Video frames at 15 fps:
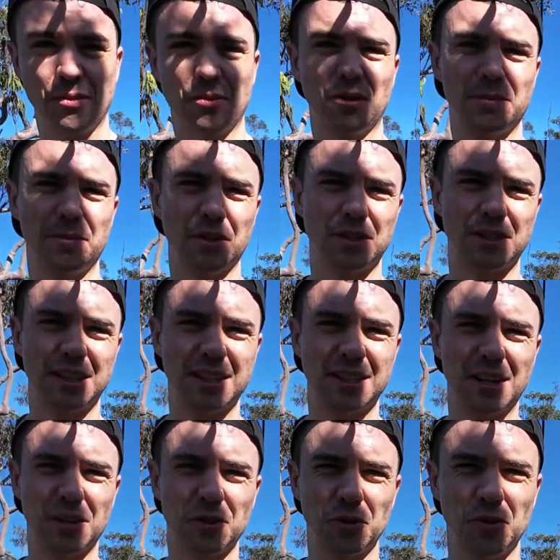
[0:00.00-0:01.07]
One of the most
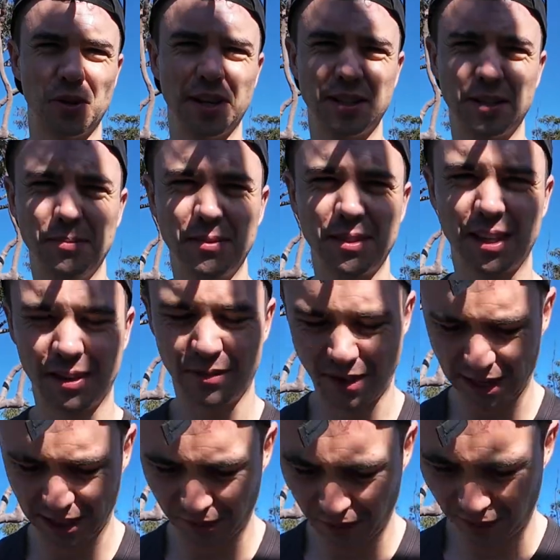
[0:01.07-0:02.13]
essential items,
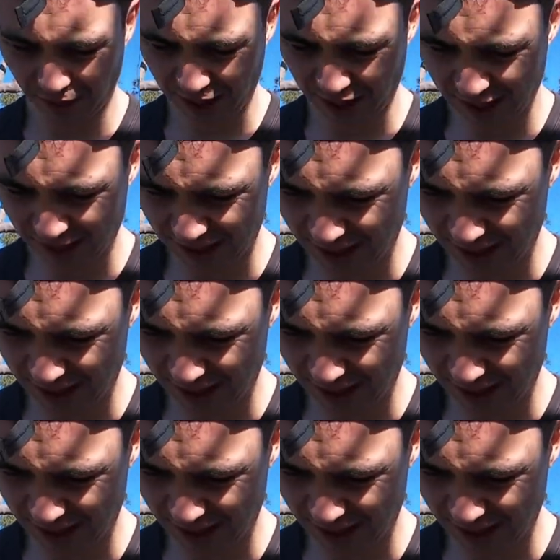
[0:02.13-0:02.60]
factor 50.